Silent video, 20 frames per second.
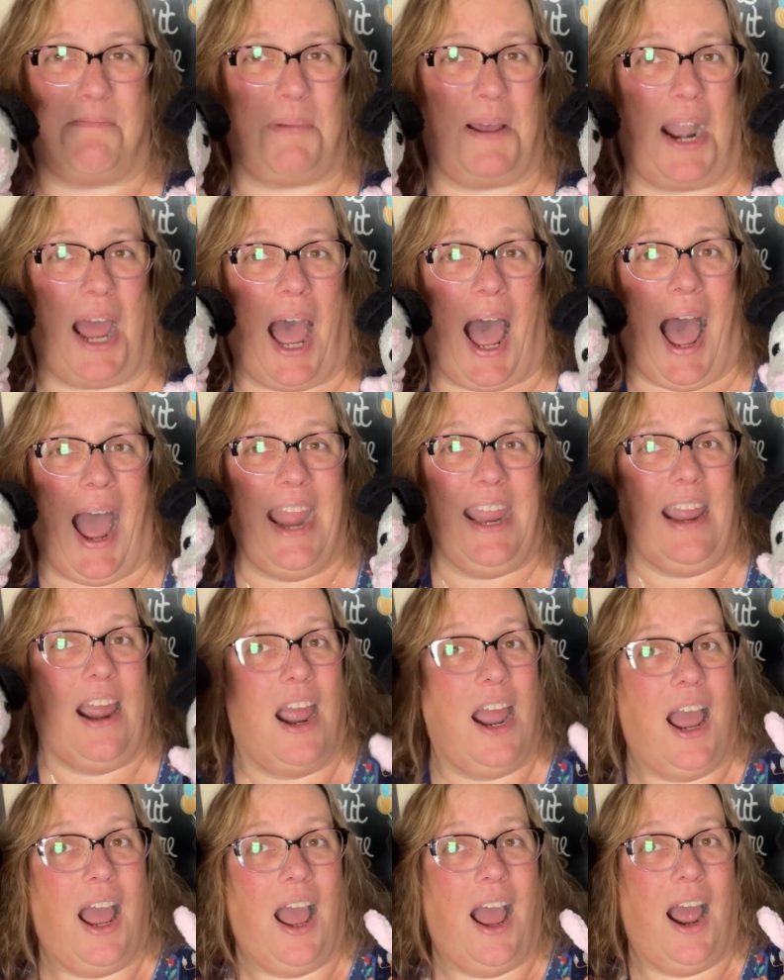but I
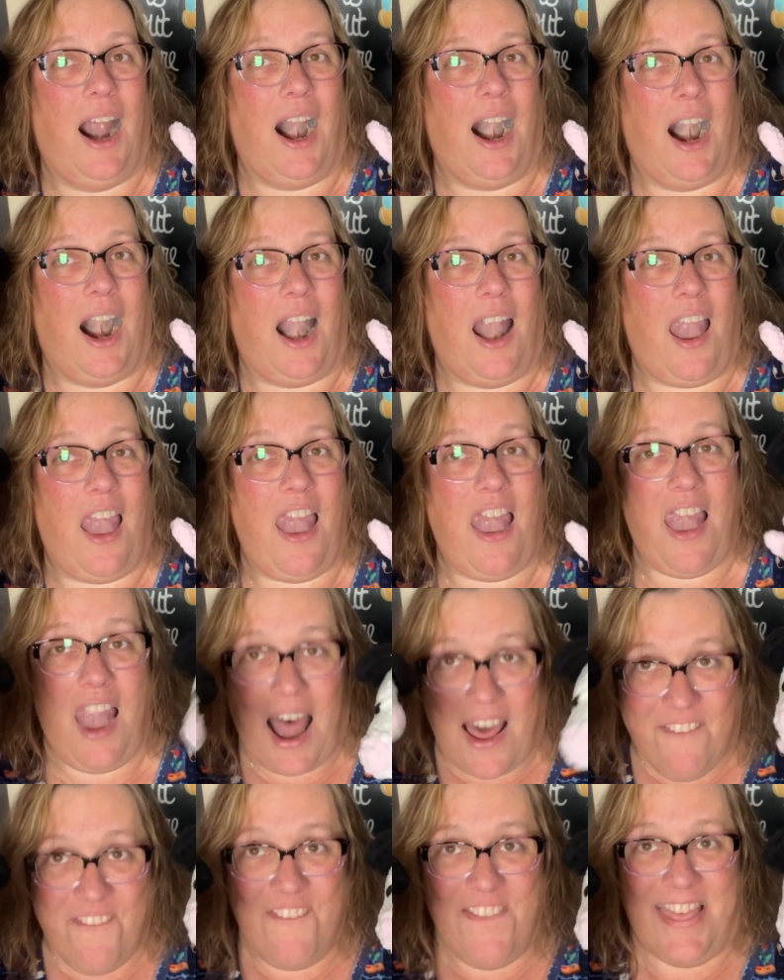
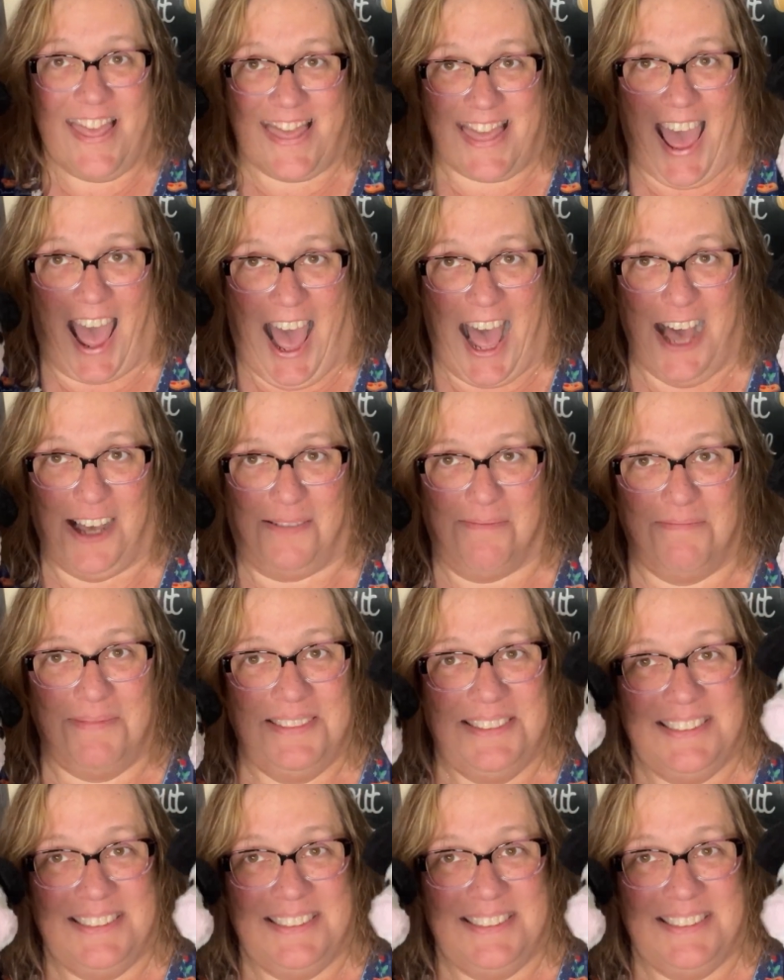love them.